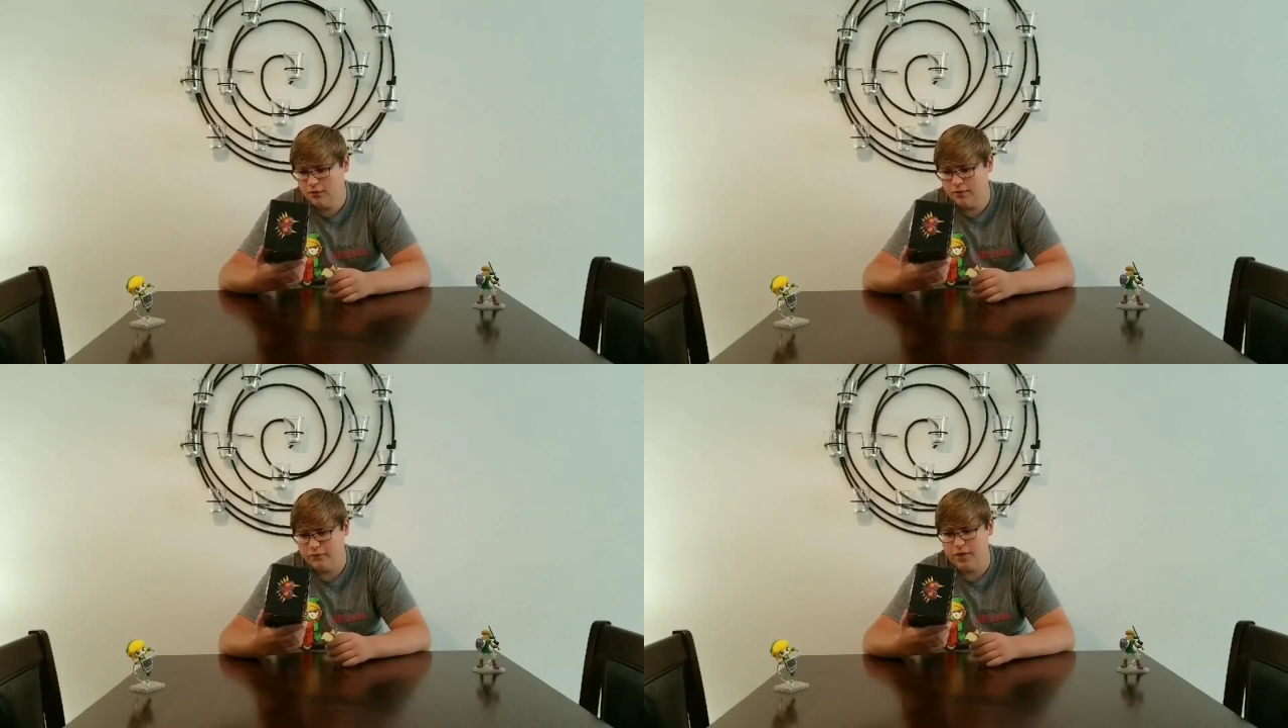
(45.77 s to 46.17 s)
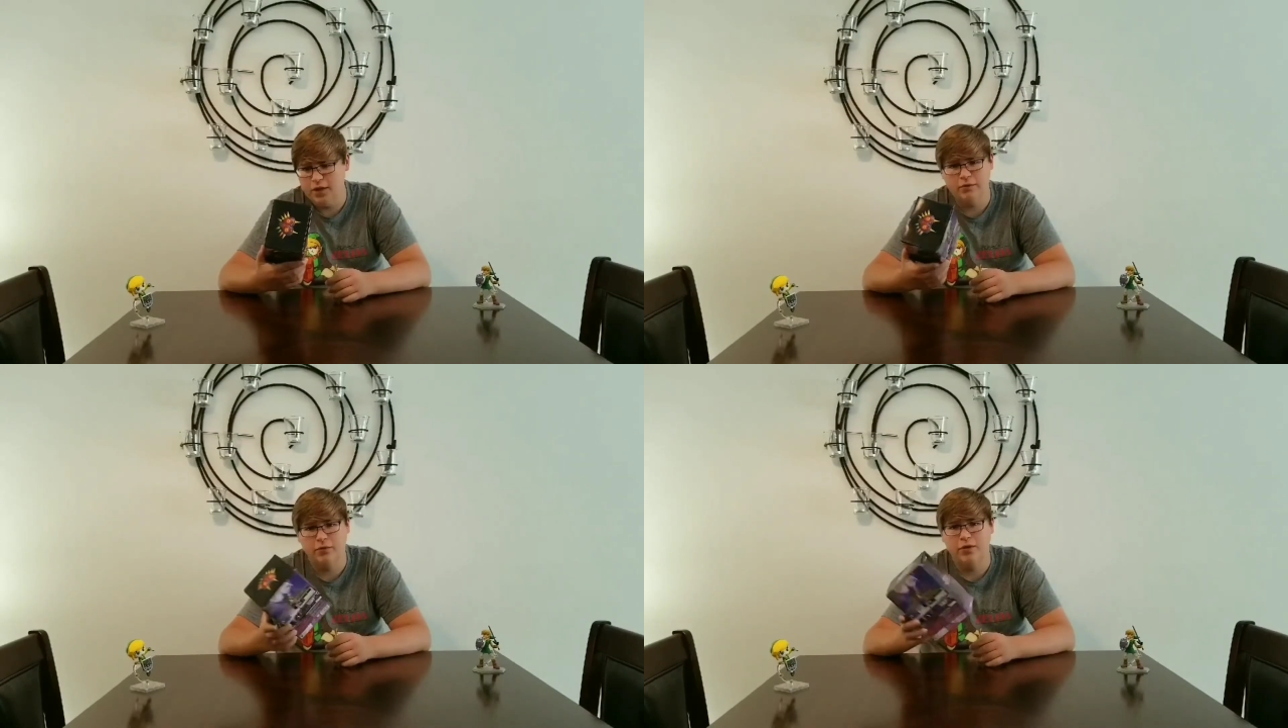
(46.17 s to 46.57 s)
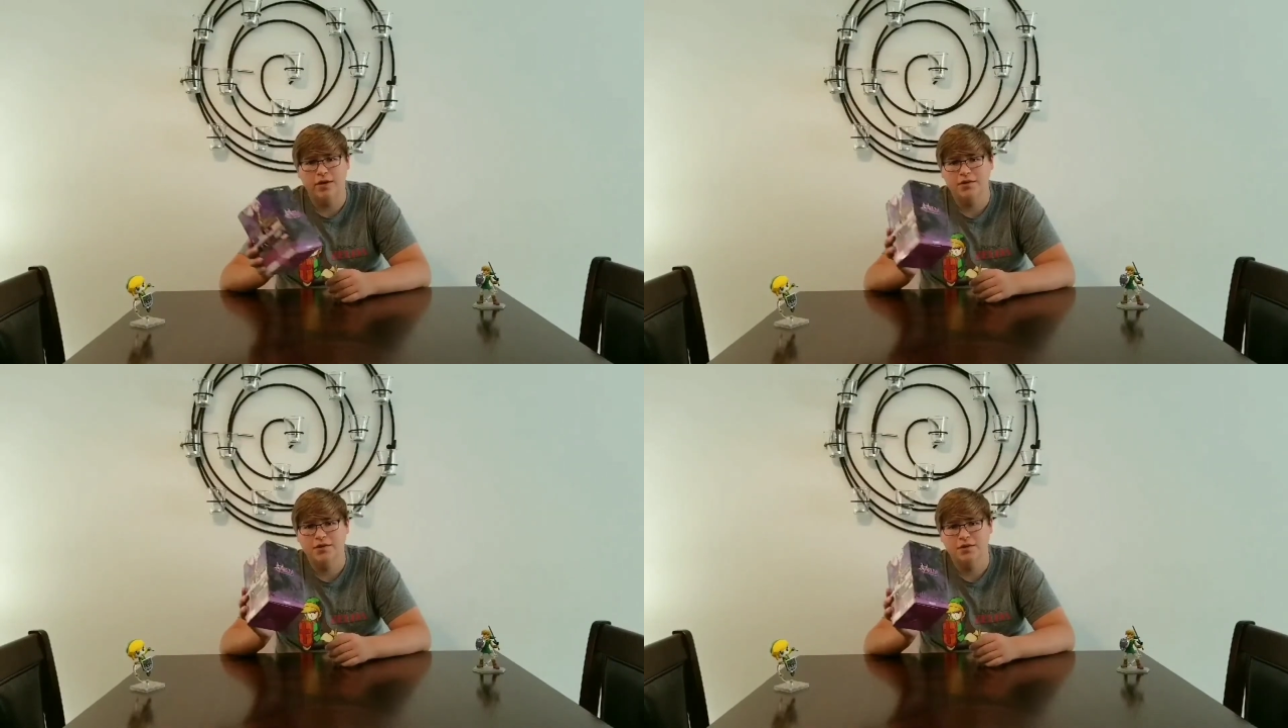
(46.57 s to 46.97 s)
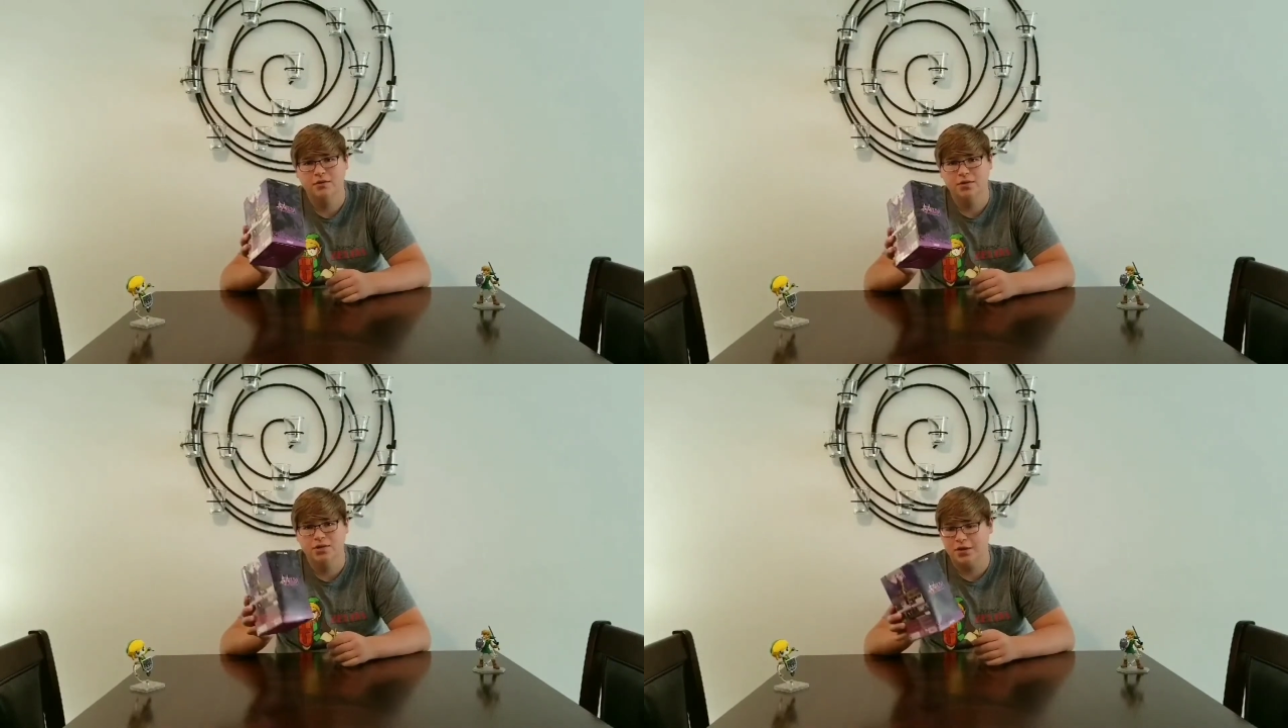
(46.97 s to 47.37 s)
15 for this,
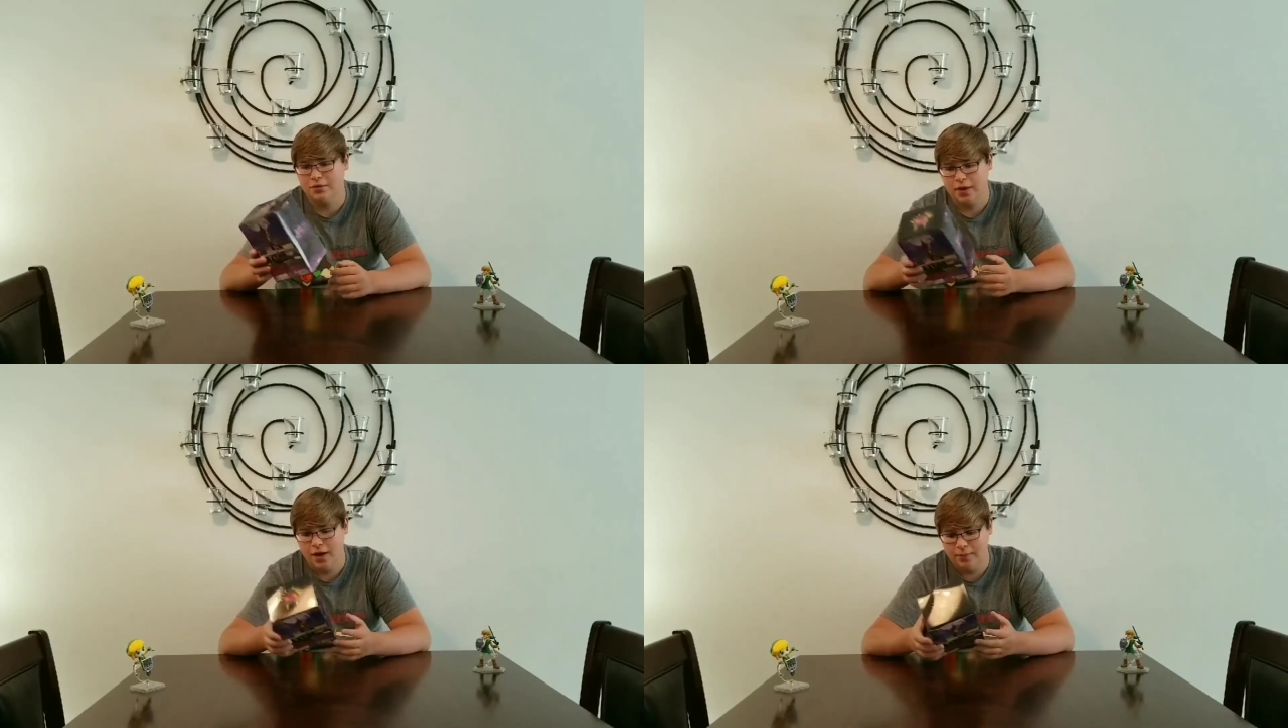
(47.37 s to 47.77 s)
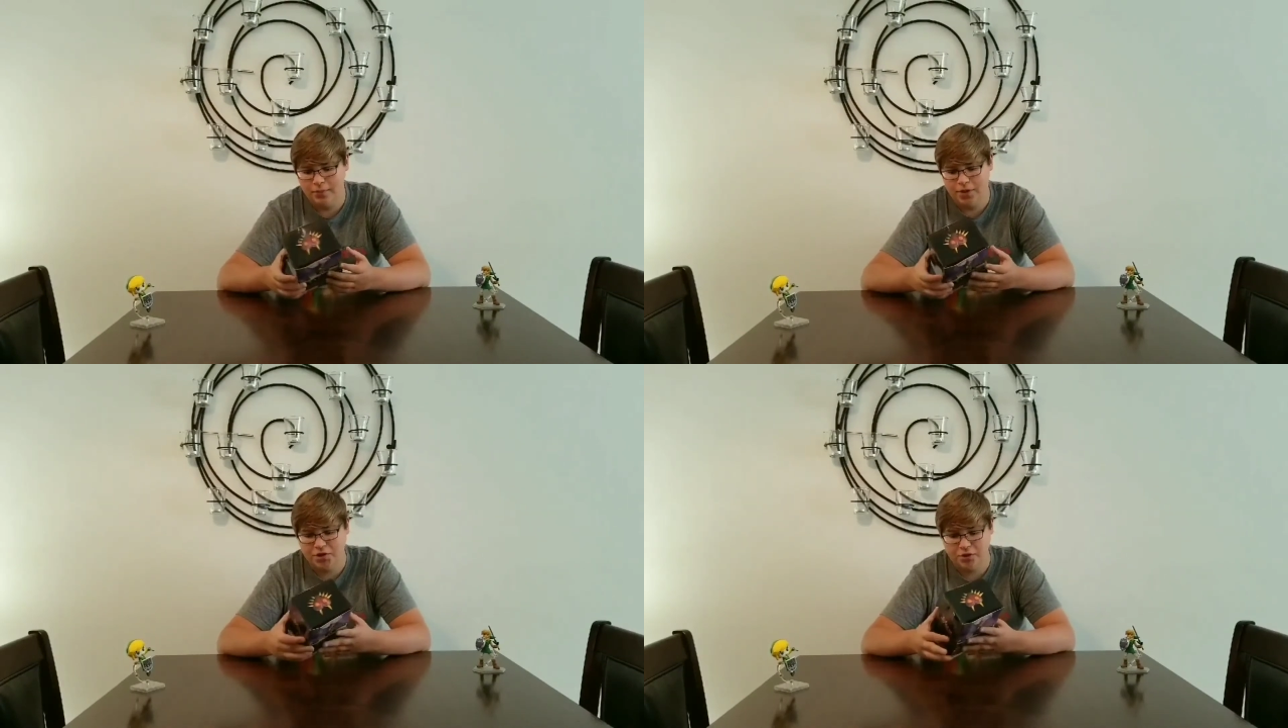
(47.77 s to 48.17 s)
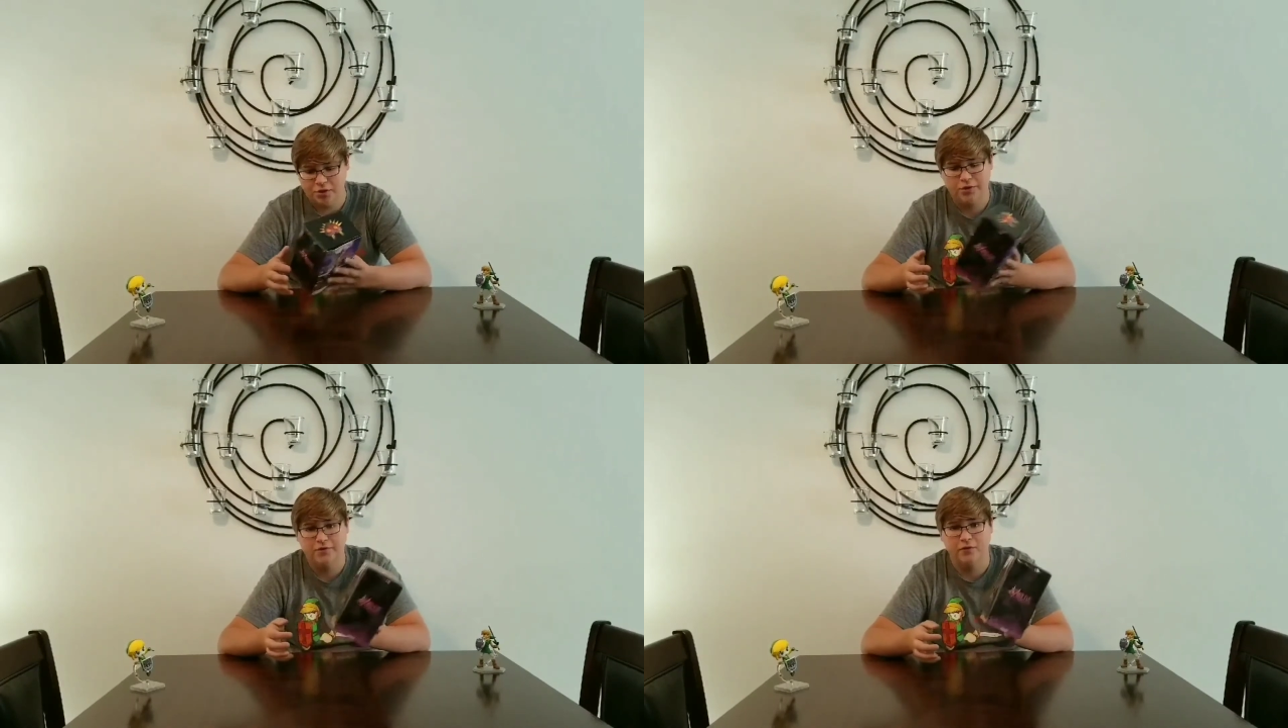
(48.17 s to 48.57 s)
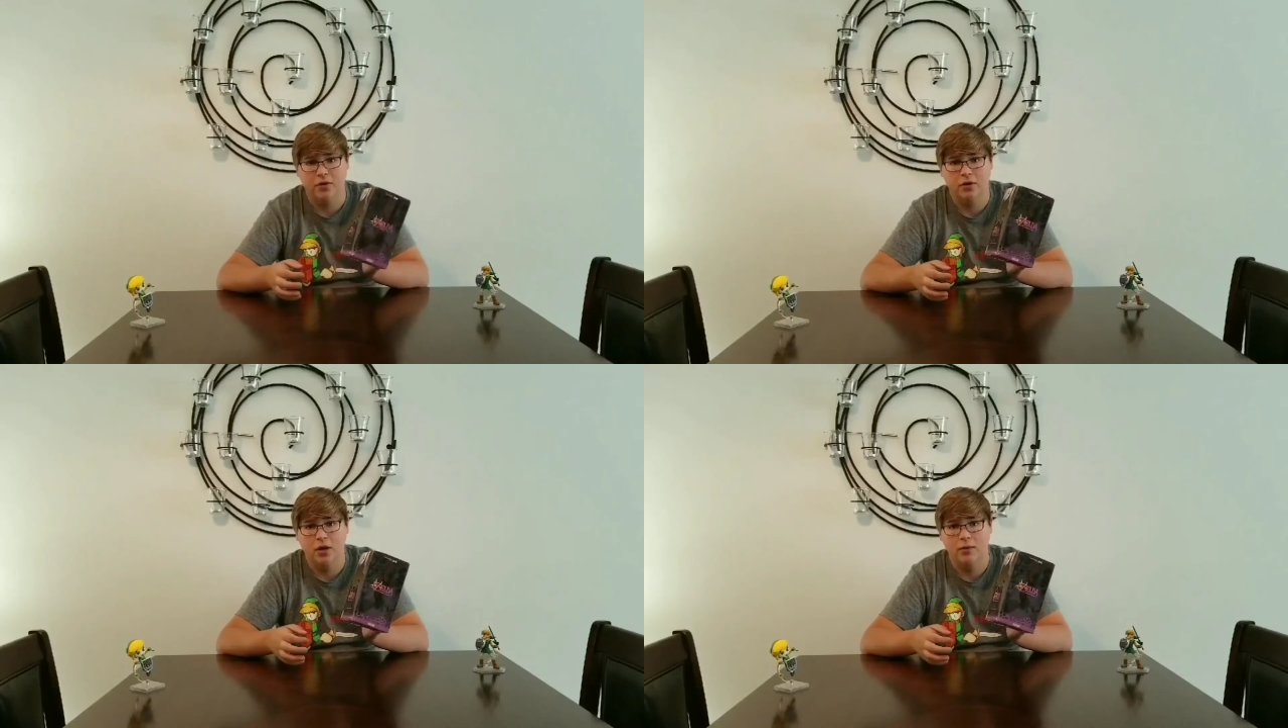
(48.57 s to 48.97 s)
which I, I'm pretty sure it goes
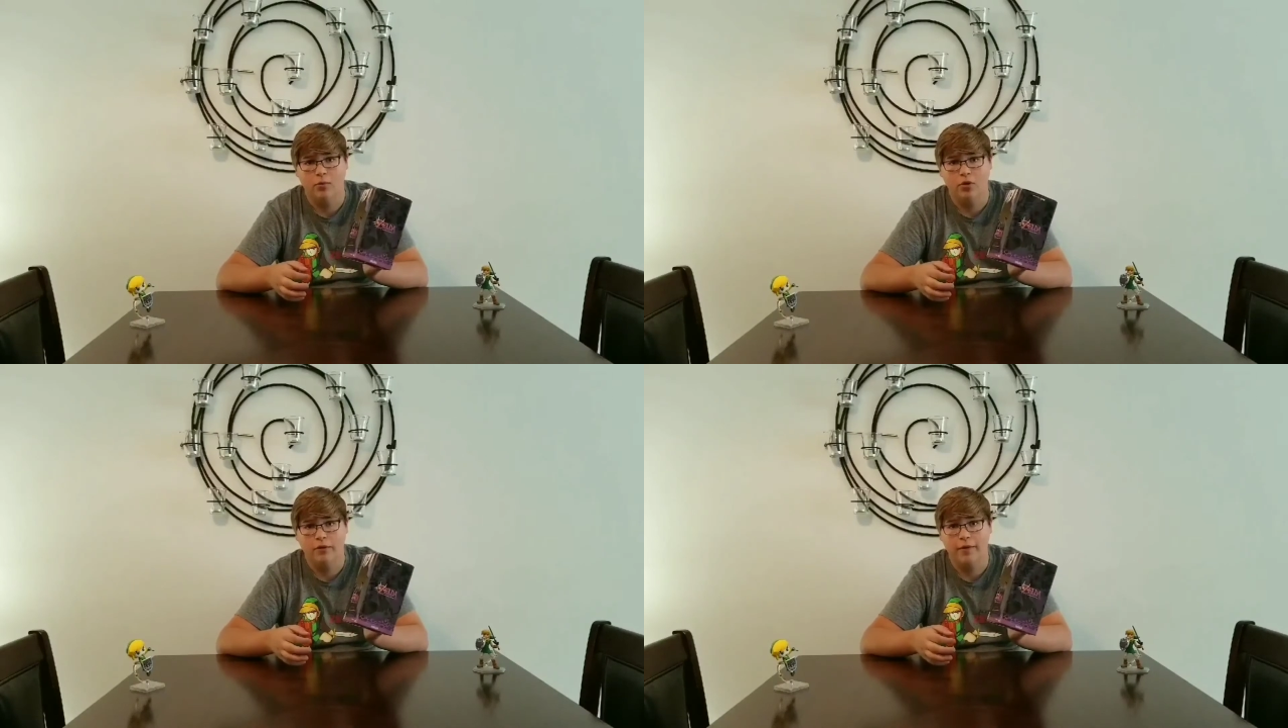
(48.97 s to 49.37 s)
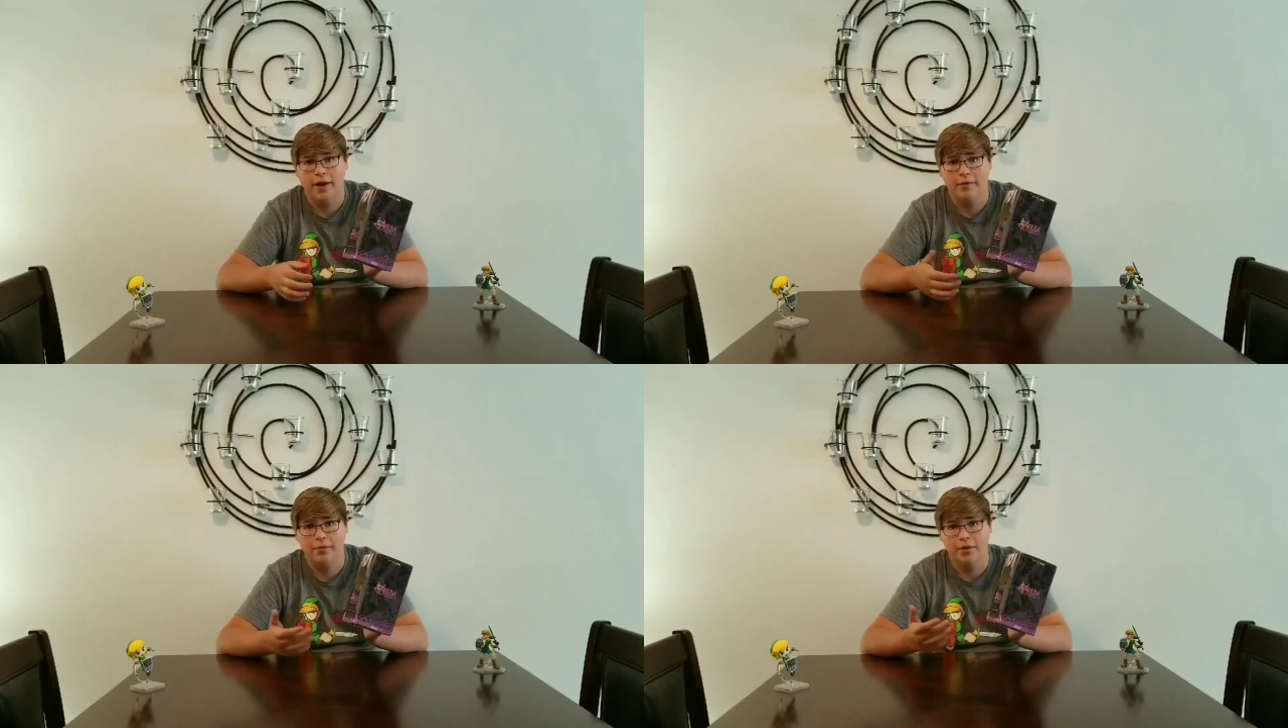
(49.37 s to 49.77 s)
for a lot more than that,